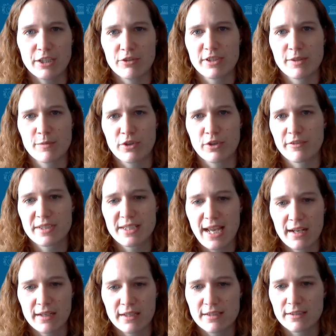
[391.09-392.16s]
some sort of
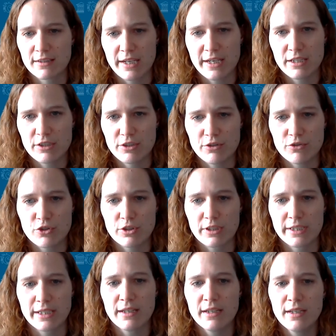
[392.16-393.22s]
status light
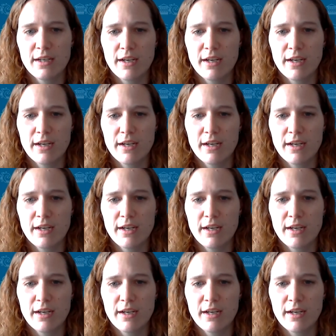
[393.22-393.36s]
usually.